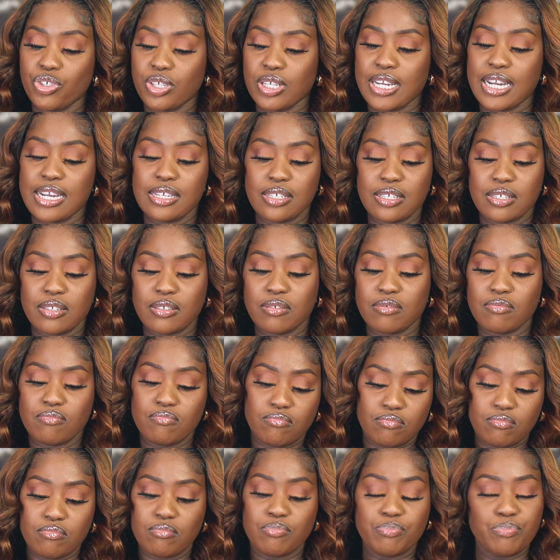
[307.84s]
guys
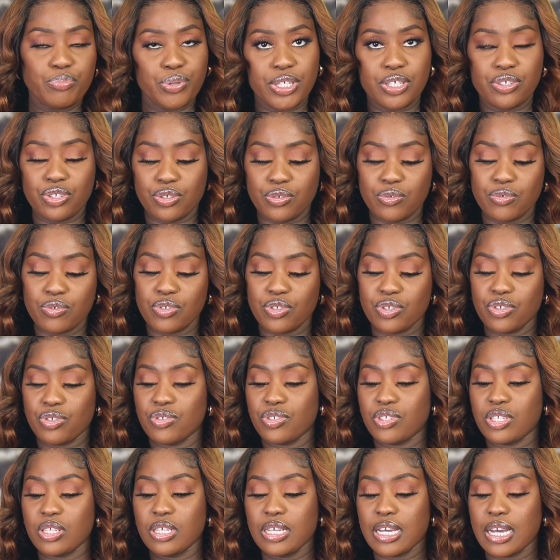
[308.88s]
pretty soon, so you
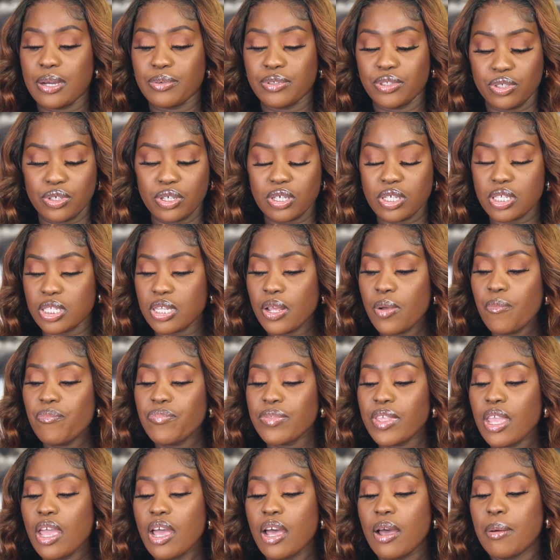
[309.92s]
see how it looks.
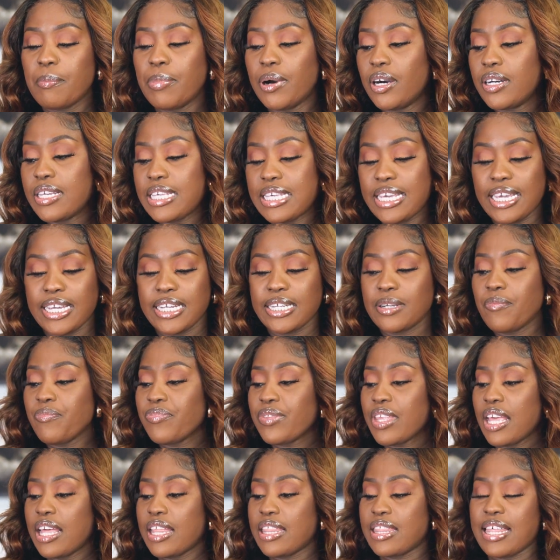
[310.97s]
But yeah,
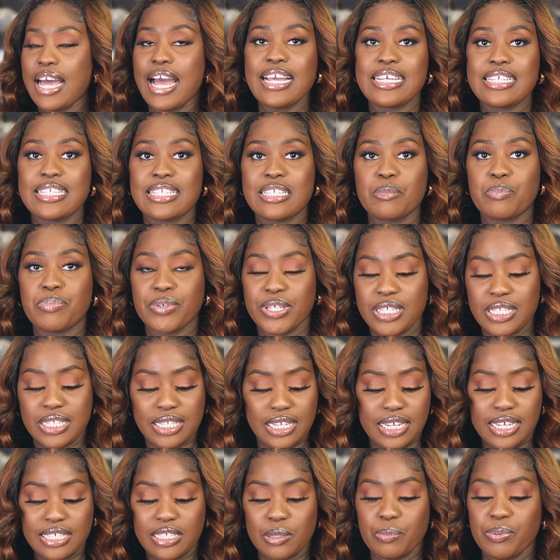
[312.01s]
that is the
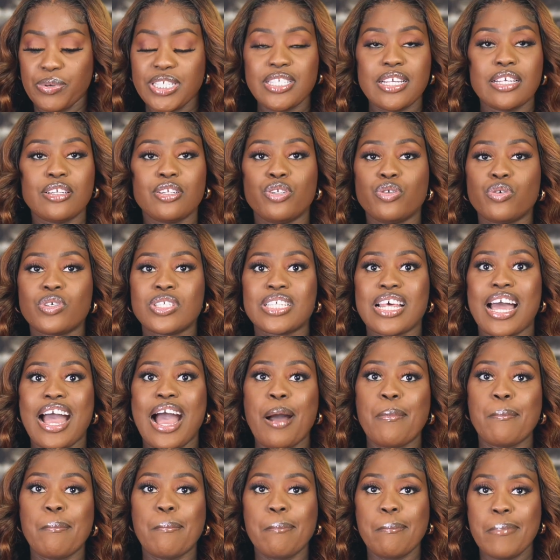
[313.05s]
bracelet. The bracelet looks
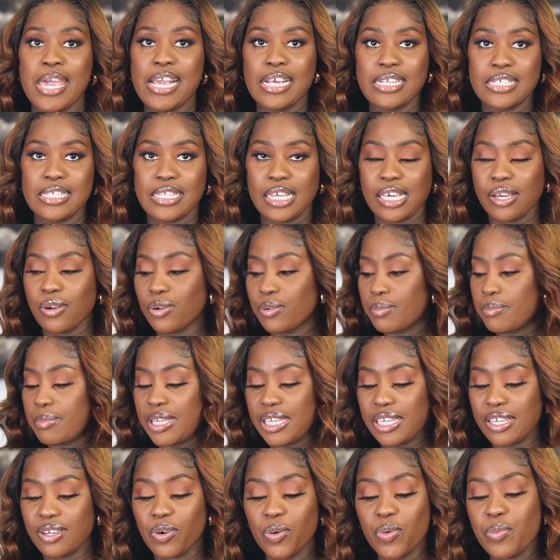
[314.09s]
amazing on
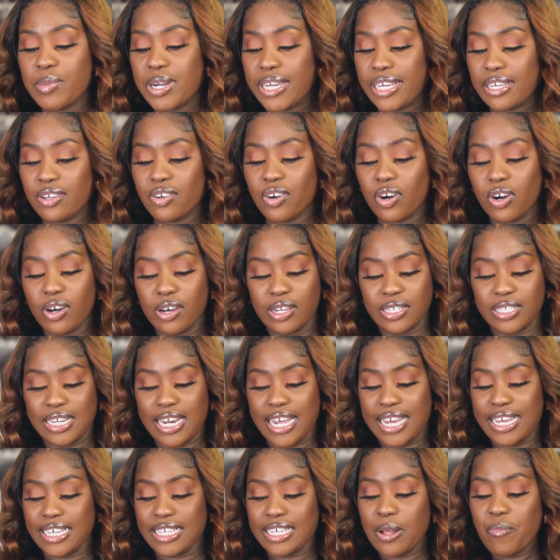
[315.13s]
me. Oh my god,
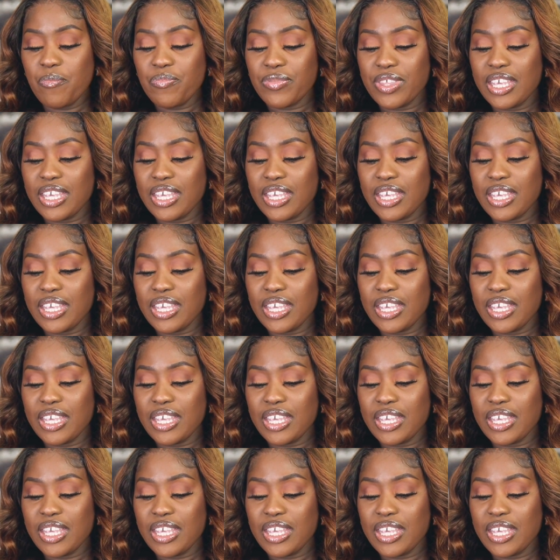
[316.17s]
like,